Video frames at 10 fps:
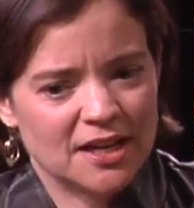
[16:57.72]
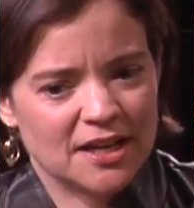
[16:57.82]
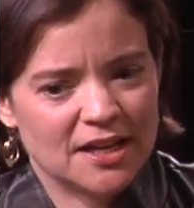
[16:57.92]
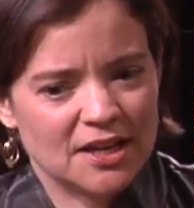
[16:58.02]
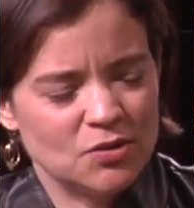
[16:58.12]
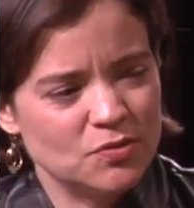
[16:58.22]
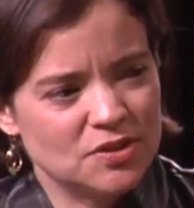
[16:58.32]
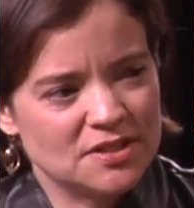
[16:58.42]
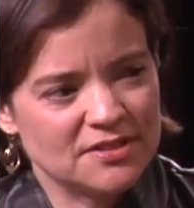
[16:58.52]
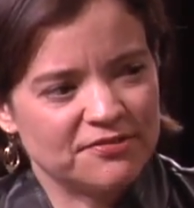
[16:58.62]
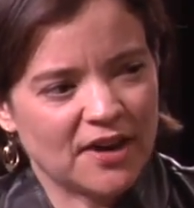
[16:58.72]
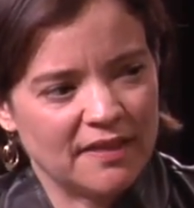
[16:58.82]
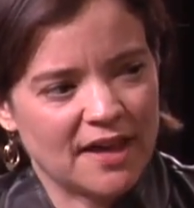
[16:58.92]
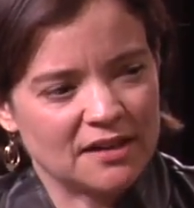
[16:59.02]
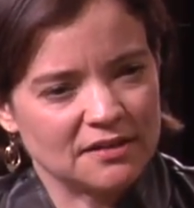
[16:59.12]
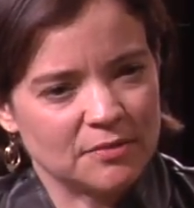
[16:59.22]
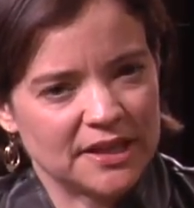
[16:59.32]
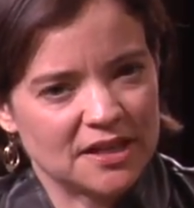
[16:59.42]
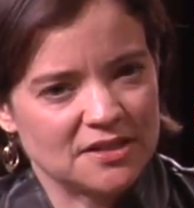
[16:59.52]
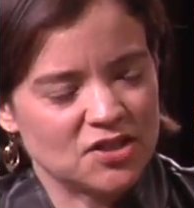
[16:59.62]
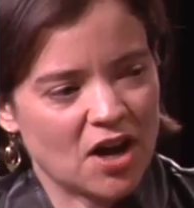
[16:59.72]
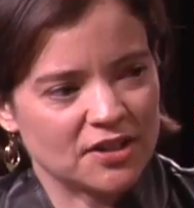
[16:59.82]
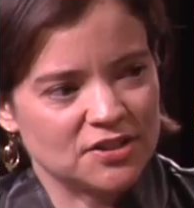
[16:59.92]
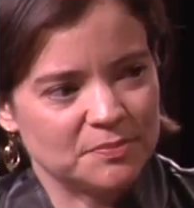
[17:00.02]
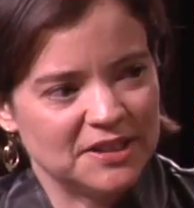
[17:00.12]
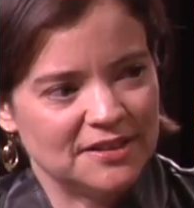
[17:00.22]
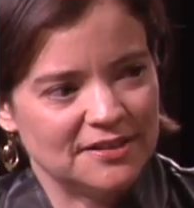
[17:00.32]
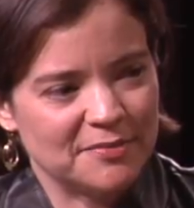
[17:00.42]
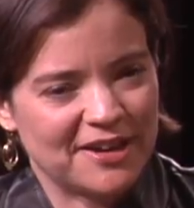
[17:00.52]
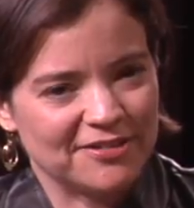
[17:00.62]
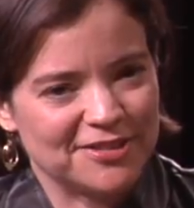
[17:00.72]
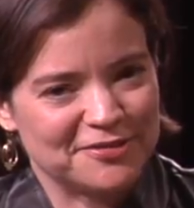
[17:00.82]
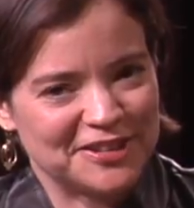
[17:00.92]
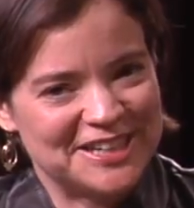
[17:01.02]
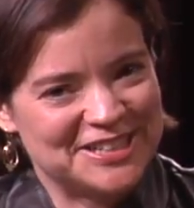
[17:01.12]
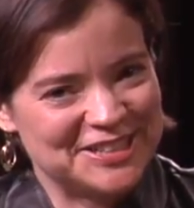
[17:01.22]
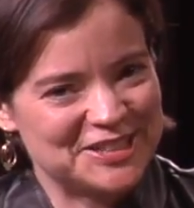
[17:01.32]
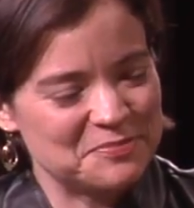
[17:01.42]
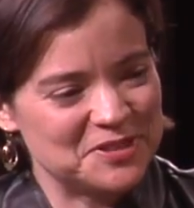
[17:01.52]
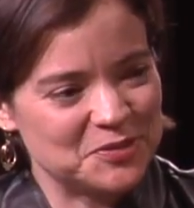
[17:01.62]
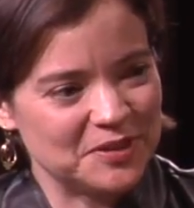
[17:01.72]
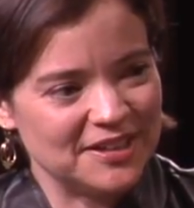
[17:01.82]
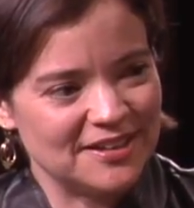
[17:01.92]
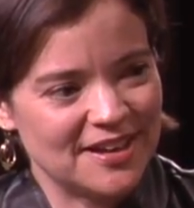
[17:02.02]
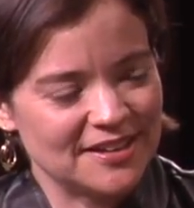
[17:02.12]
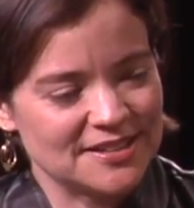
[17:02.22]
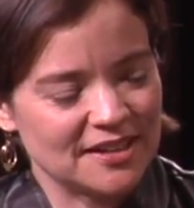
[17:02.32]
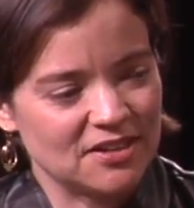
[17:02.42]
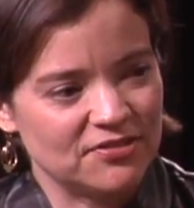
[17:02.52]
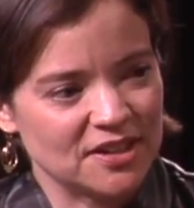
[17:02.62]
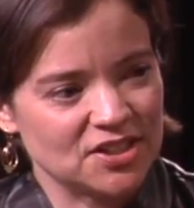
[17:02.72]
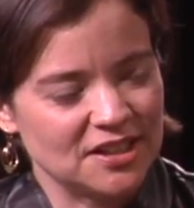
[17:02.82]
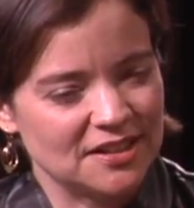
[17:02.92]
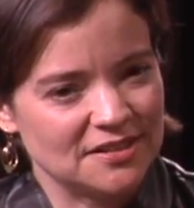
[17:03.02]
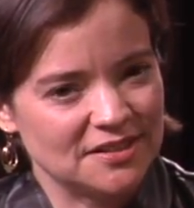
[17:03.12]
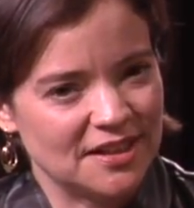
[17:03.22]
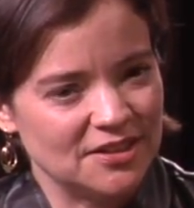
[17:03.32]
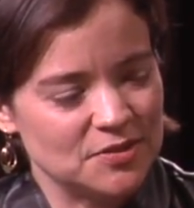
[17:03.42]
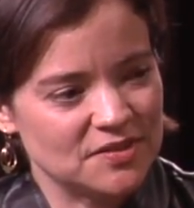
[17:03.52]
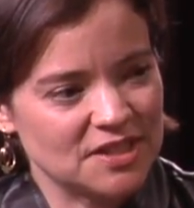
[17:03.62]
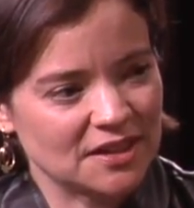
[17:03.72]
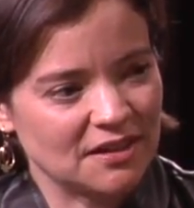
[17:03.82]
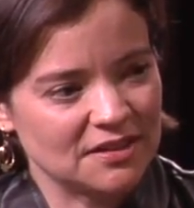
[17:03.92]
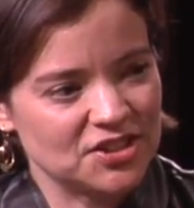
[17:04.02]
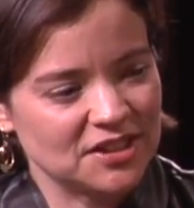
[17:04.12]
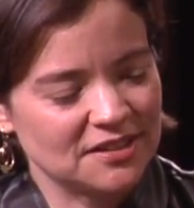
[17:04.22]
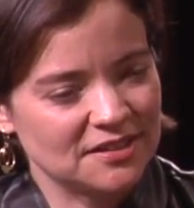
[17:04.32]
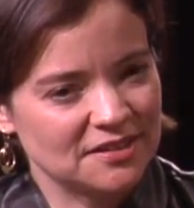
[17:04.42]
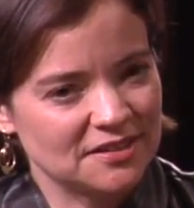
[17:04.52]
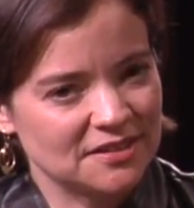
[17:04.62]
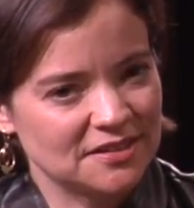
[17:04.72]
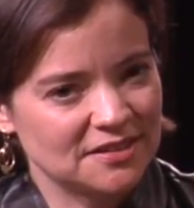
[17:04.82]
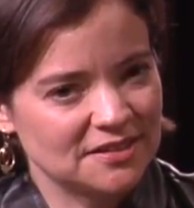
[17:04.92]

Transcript: Can you define that a little bit and talk to me about the relationship between executive functioning and, and use of technology? Sure. I,